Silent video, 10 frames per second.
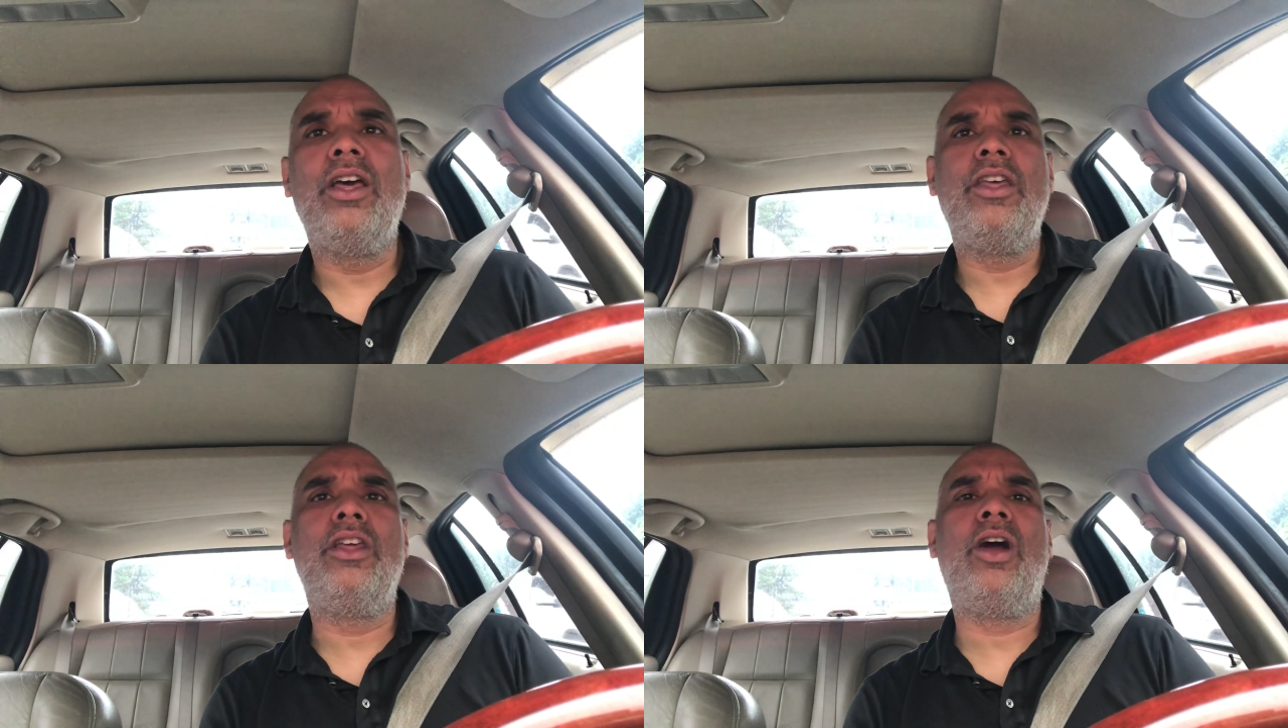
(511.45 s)

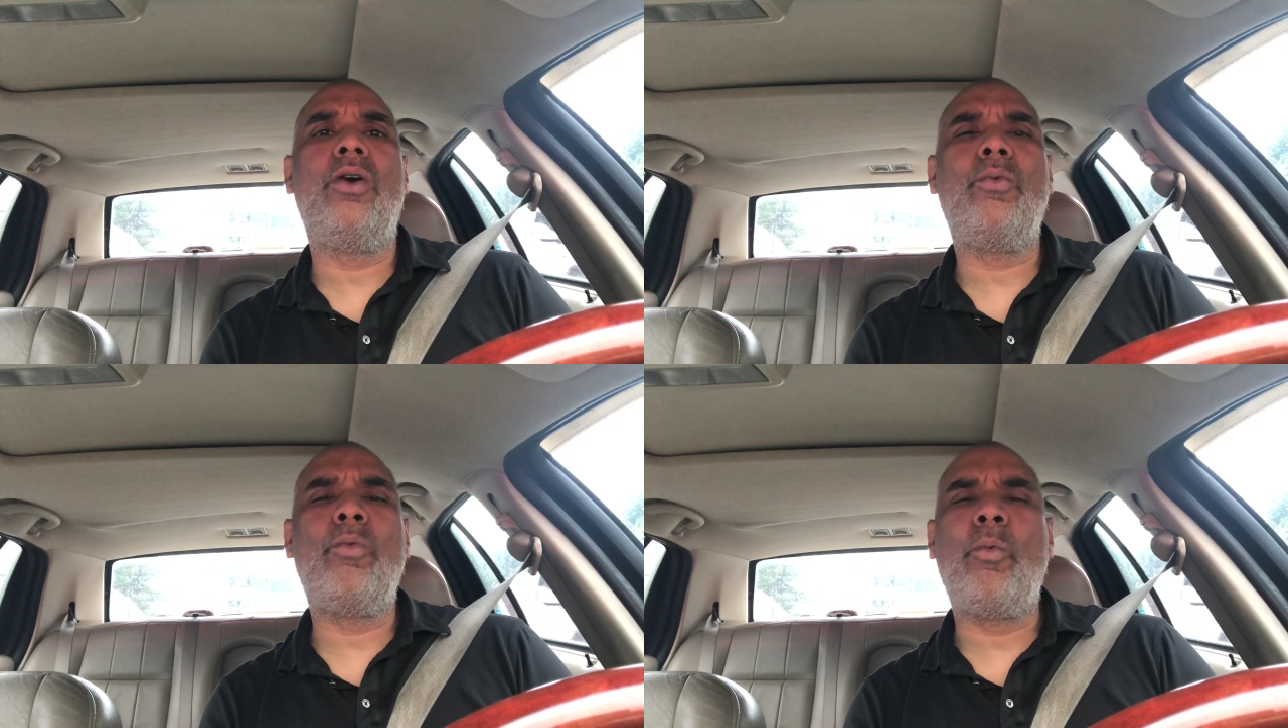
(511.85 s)

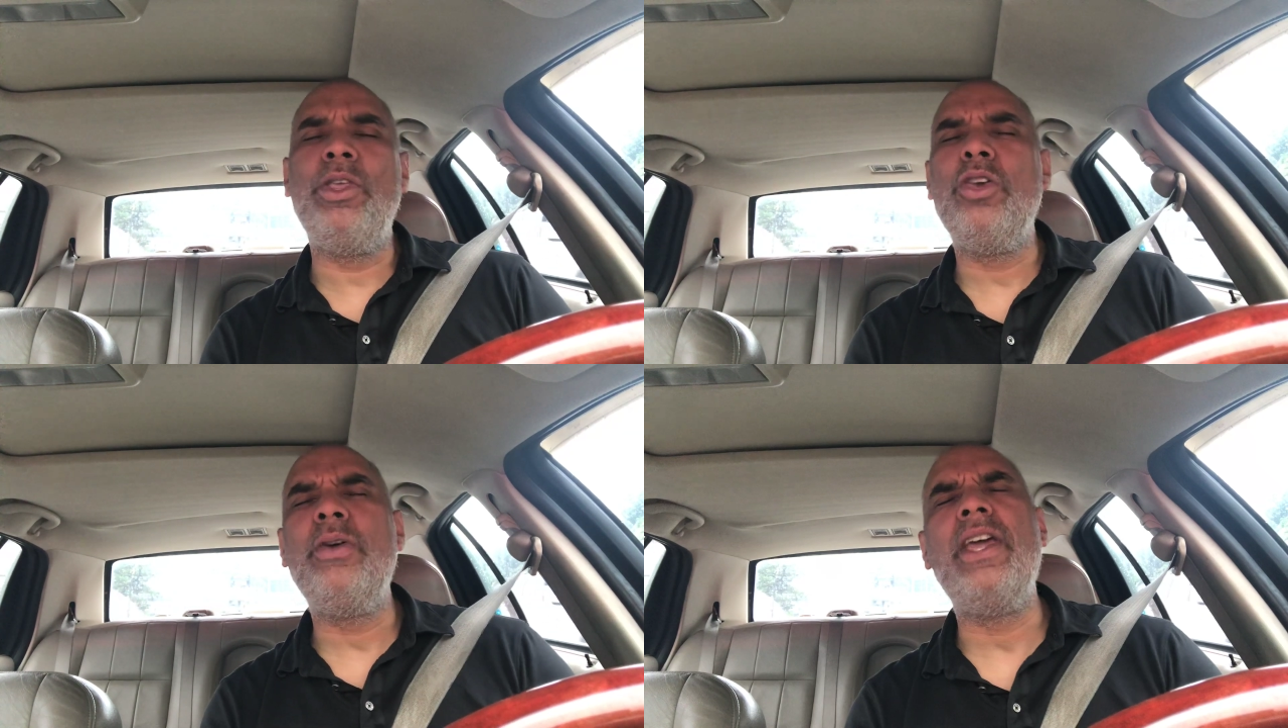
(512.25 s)
When
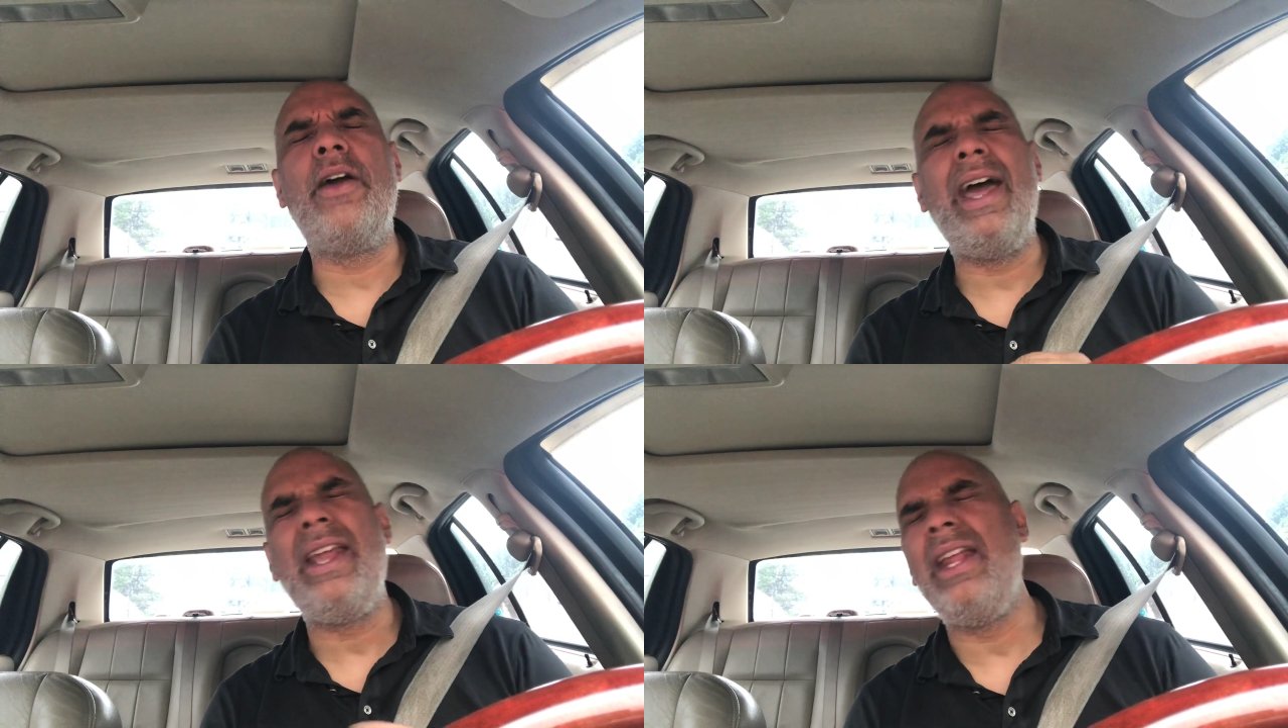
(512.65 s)
you hear
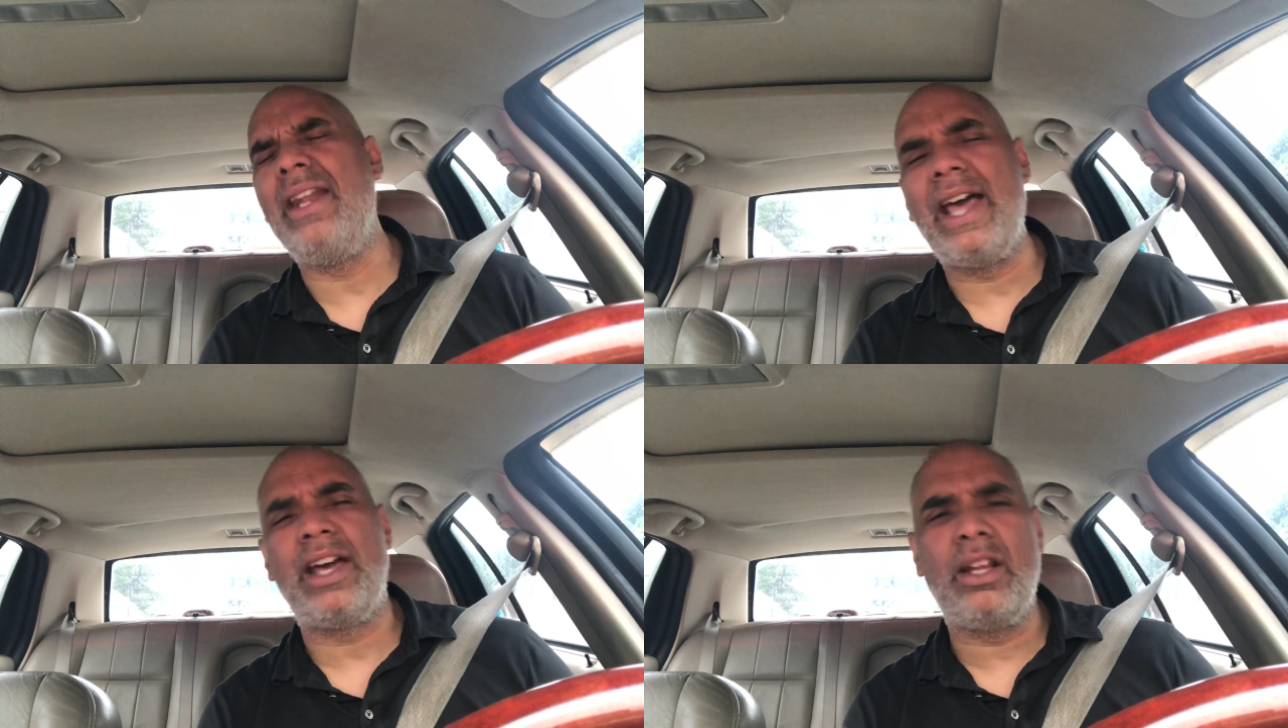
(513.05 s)
any
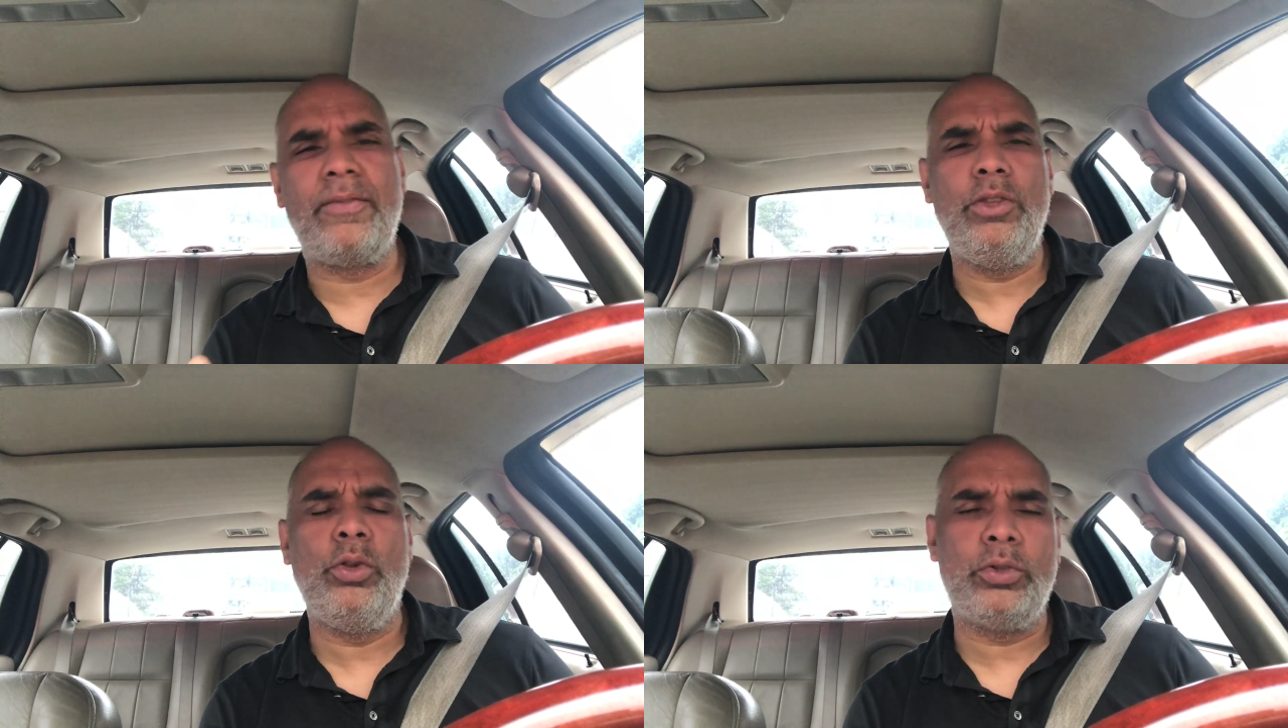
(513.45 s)
negative
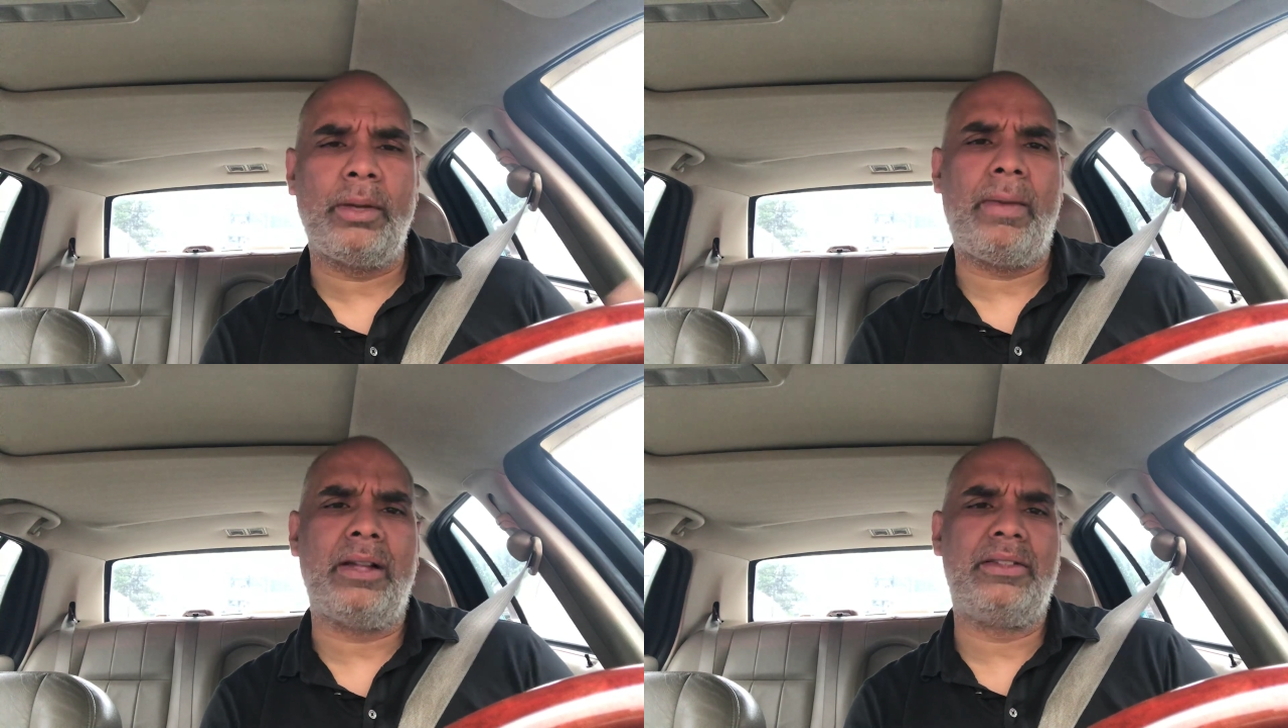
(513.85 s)
news
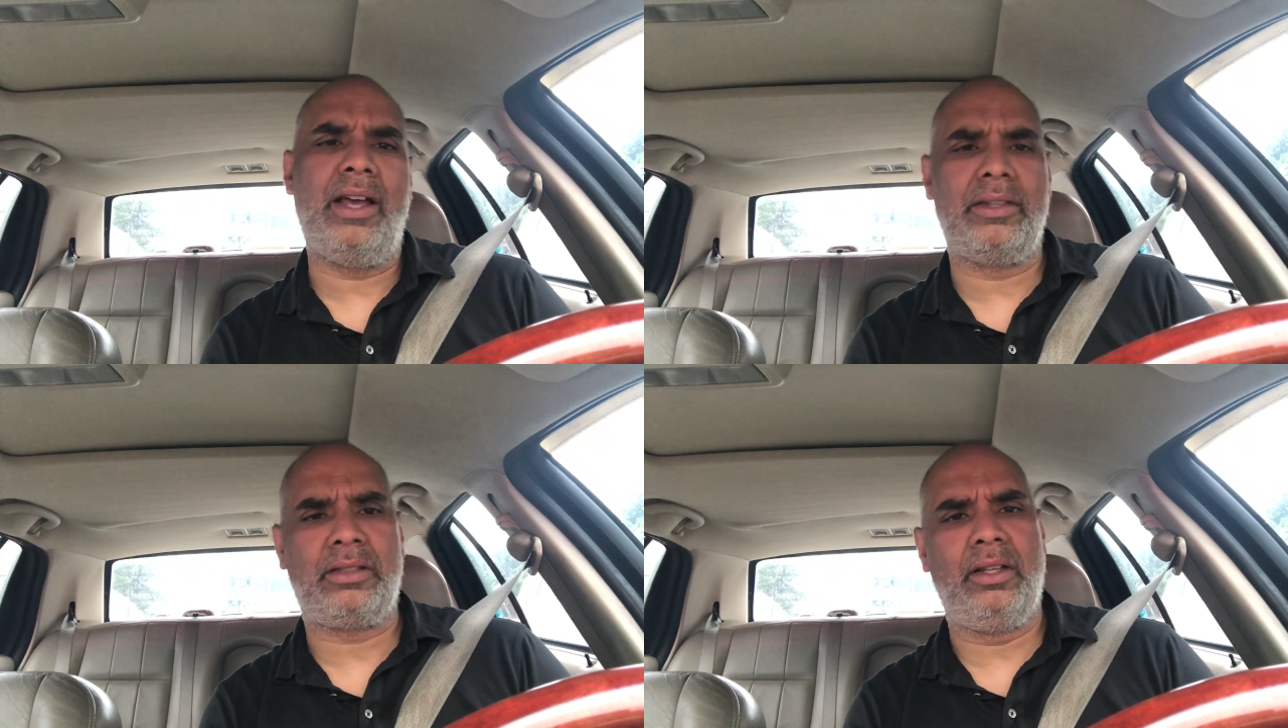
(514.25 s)
about
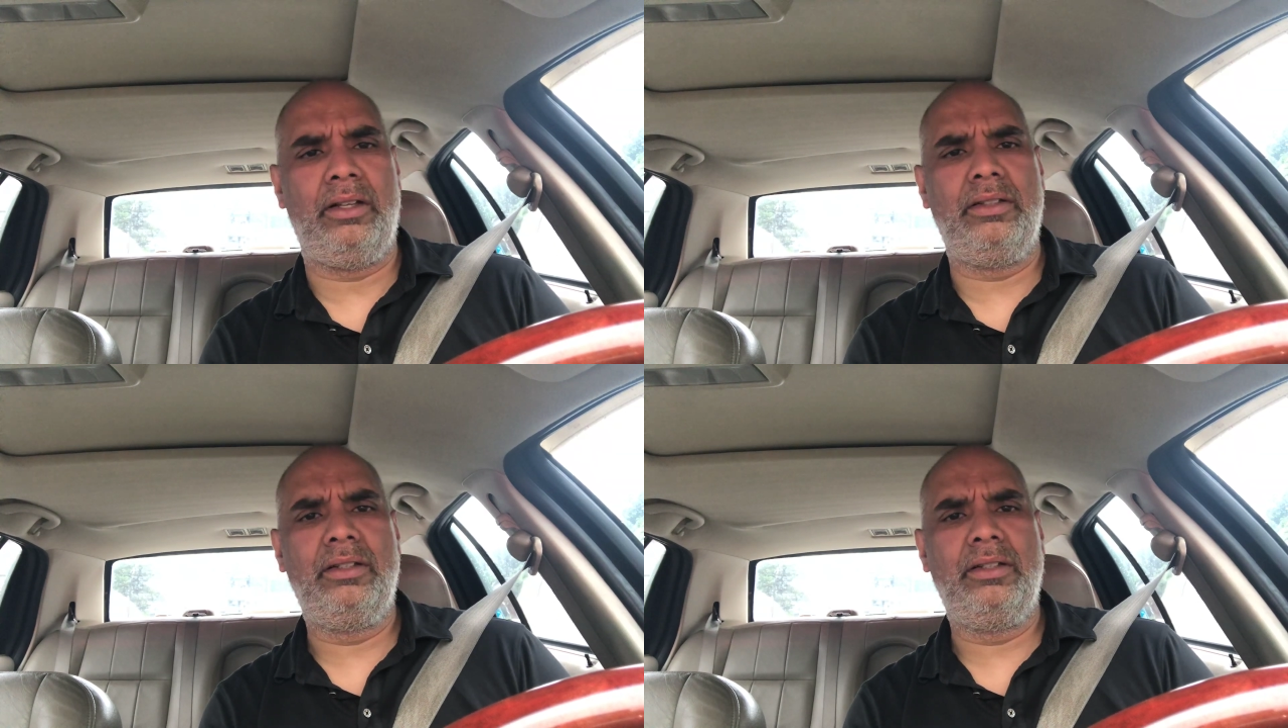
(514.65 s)
Tesla,